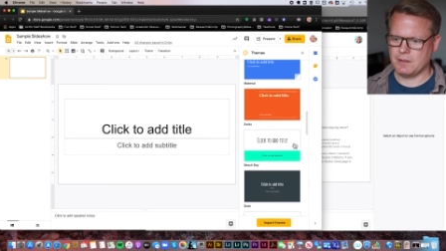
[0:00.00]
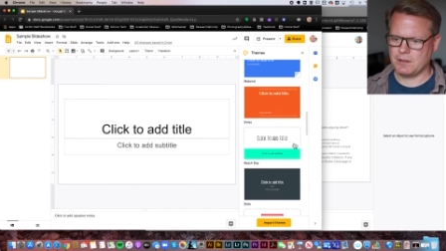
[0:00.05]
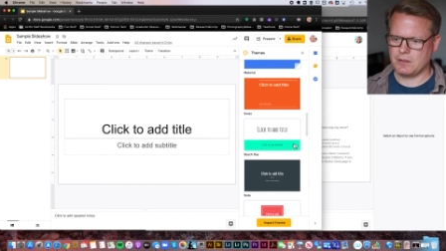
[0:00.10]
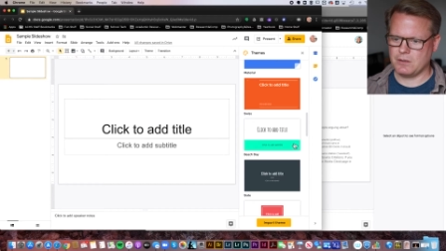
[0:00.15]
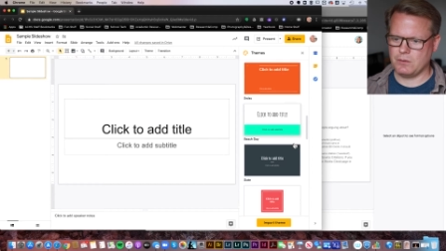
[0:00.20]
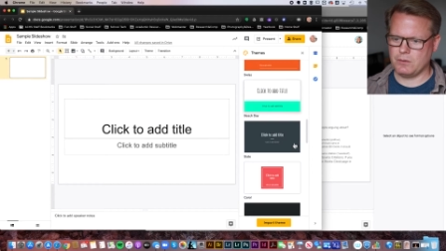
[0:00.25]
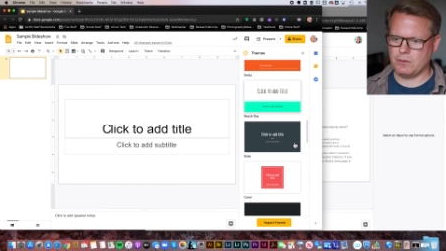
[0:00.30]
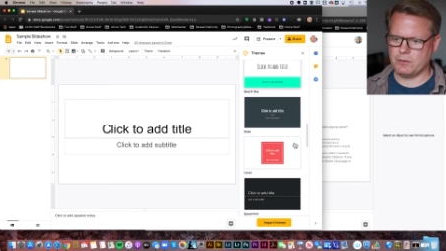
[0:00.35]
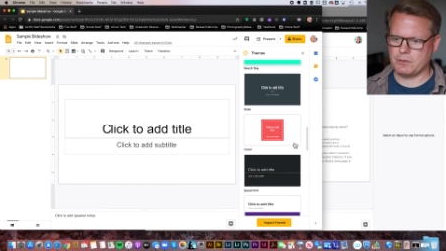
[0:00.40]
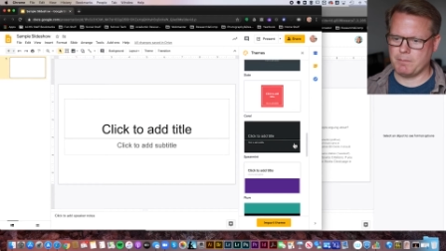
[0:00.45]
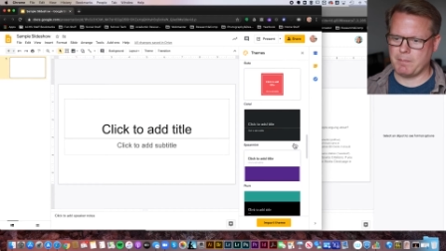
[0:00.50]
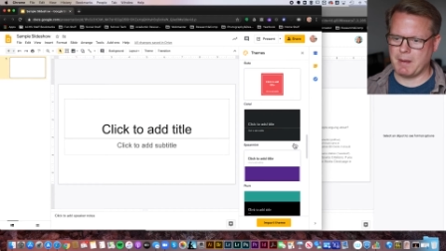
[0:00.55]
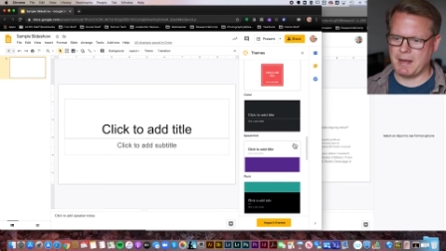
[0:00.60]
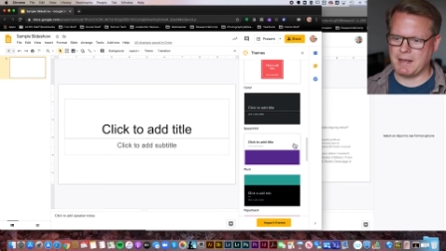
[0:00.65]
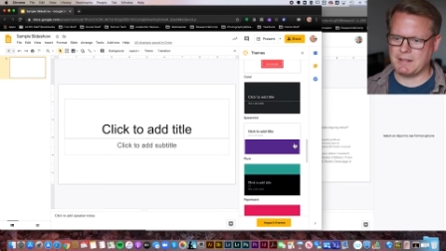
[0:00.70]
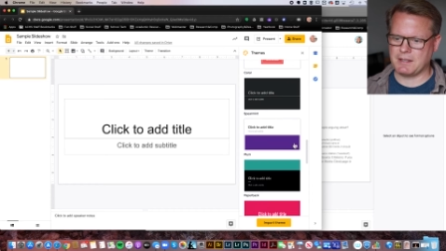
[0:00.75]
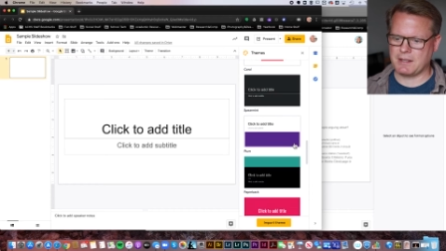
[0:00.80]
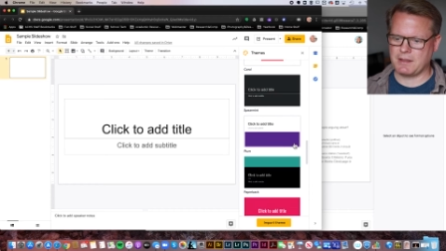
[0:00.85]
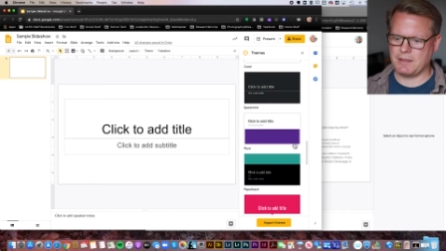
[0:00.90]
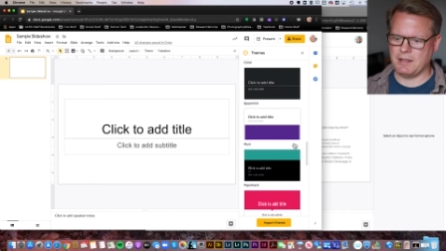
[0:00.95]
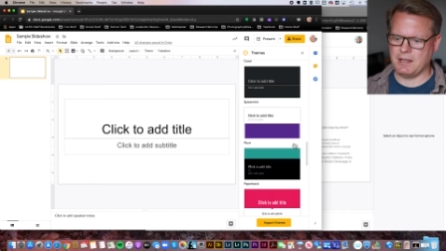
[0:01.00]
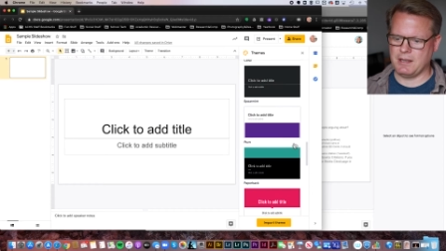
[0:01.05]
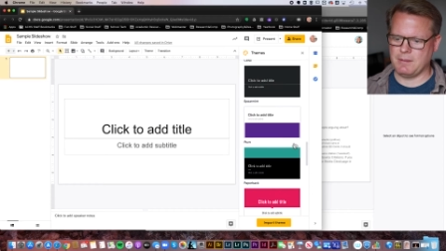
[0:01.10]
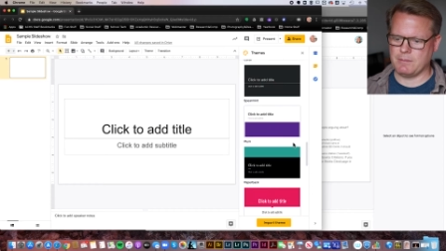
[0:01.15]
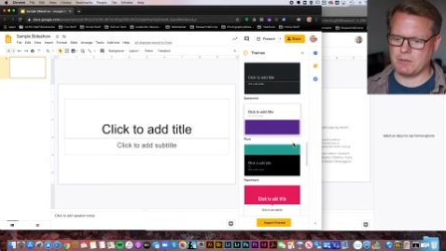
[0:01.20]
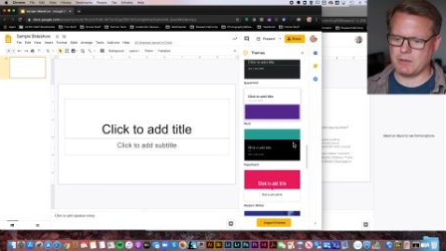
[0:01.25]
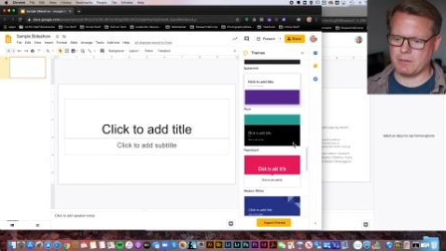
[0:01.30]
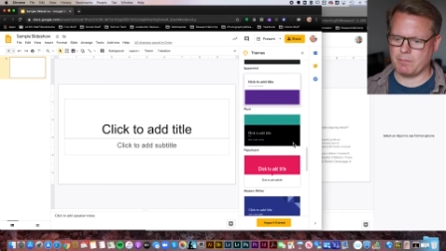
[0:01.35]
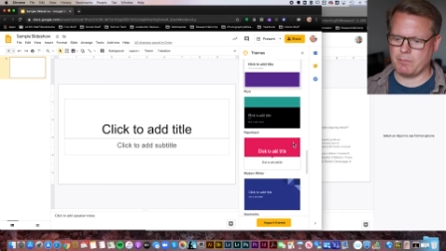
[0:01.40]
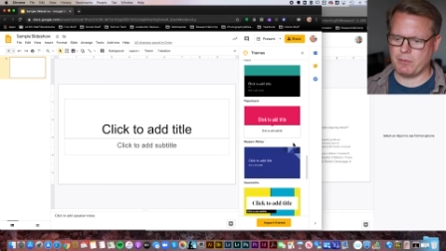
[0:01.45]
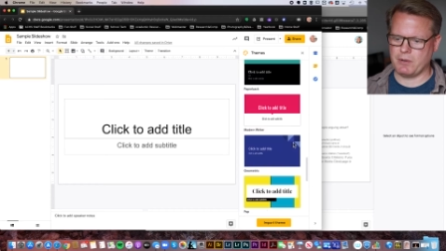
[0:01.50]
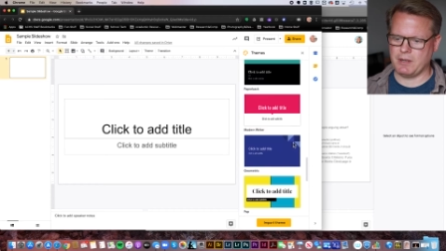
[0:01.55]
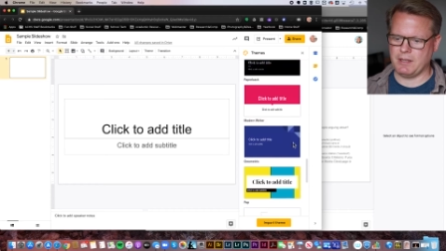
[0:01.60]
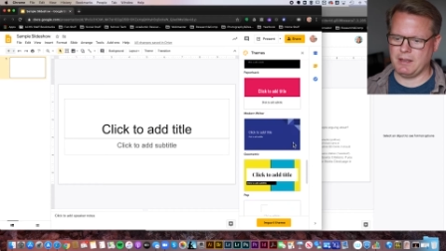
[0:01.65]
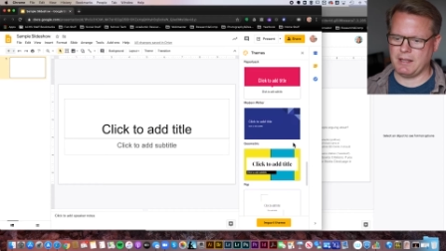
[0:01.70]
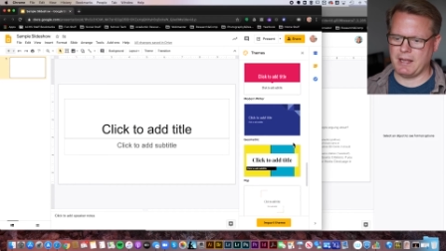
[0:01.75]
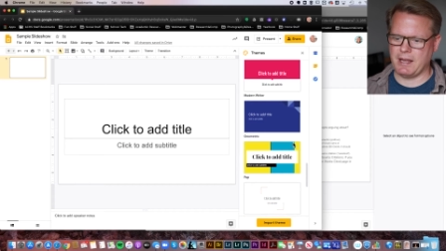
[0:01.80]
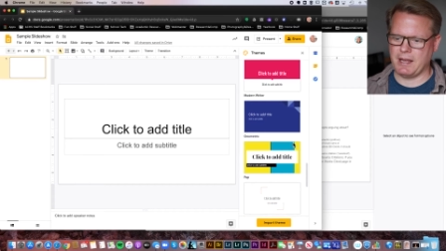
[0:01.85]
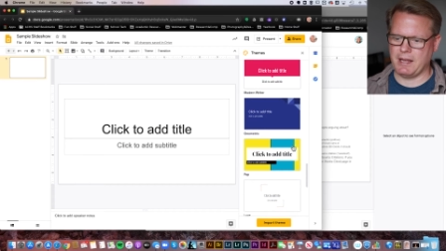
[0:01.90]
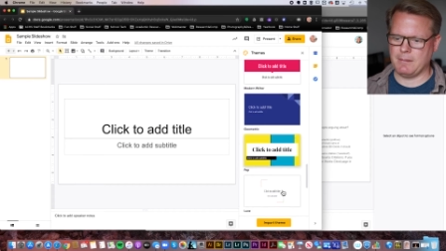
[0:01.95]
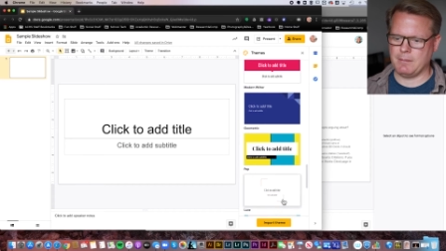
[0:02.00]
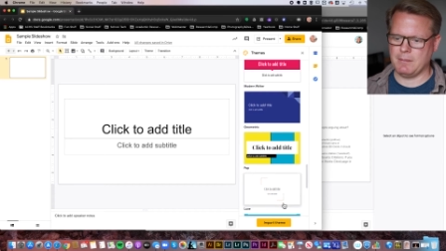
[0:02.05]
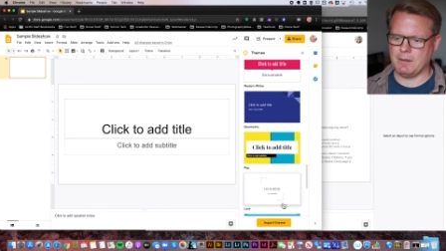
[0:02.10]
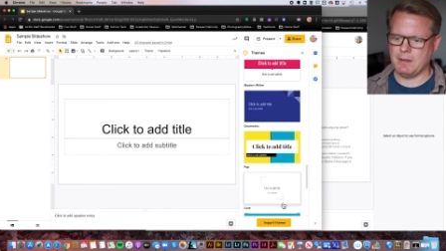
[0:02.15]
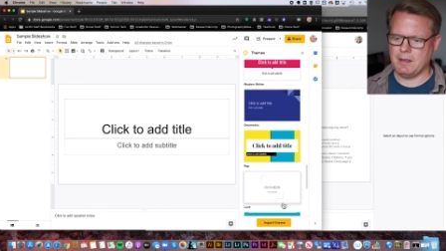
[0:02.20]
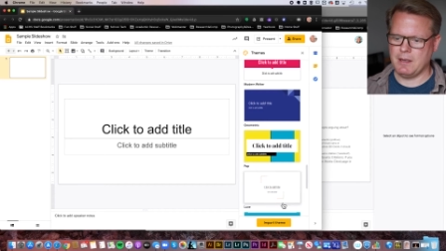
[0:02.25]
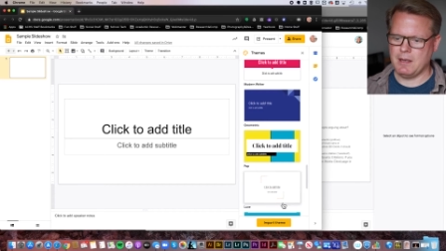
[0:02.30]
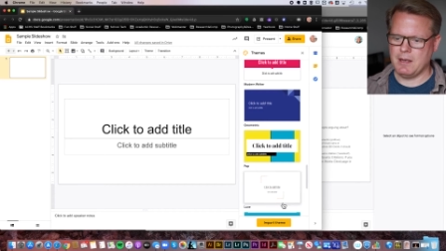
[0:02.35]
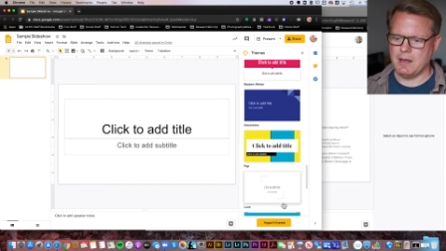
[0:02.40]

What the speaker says: Google's basic themes are pretty lame.